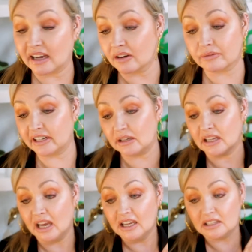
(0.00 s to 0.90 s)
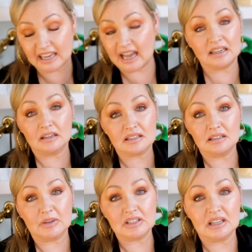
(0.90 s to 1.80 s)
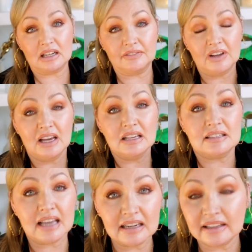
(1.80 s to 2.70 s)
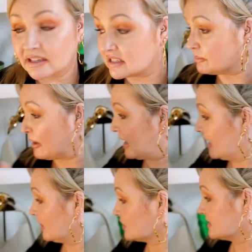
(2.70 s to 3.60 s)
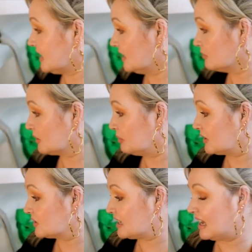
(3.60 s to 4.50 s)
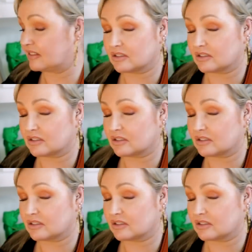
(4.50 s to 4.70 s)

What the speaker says: I really cannot see myself selling this bag or selling my Picotin.